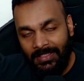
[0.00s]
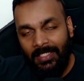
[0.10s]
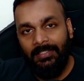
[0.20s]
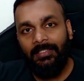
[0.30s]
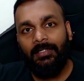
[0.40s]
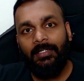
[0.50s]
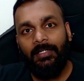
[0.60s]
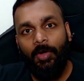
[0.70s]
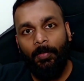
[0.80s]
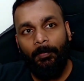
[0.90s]

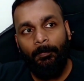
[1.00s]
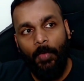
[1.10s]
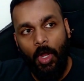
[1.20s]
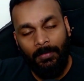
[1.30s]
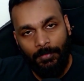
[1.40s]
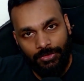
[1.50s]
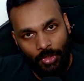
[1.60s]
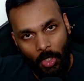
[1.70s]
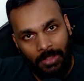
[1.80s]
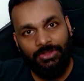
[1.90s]
that almost
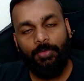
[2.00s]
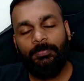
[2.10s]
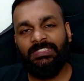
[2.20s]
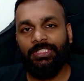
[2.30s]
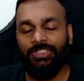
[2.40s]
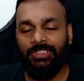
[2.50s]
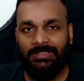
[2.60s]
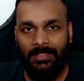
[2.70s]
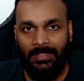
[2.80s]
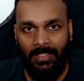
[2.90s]
all
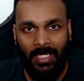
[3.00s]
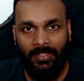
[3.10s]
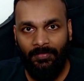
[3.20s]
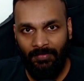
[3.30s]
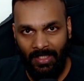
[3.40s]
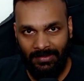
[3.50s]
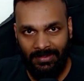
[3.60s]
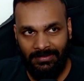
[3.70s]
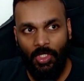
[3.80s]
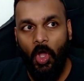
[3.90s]
superstitions are kind of like
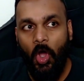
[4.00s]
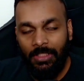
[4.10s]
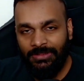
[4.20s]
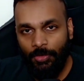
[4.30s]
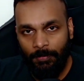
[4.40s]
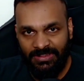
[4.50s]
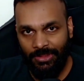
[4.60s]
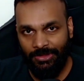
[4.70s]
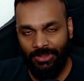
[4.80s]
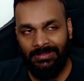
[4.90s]
this. All
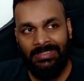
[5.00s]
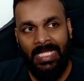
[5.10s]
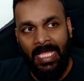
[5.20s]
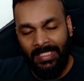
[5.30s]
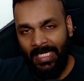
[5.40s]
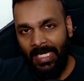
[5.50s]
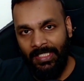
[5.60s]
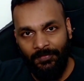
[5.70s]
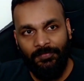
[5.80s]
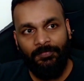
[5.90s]
superstitions
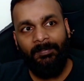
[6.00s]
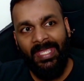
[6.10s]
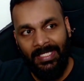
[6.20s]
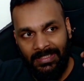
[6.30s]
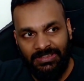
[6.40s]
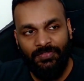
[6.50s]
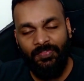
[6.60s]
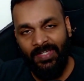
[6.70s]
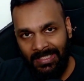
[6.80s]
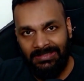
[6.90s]
kind of make us
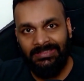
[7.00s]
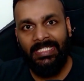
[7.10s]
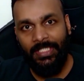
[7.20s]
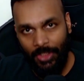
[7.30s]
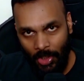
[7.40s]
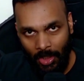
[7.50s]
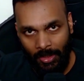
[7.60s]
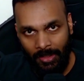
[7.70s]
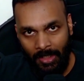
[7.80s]
feel secure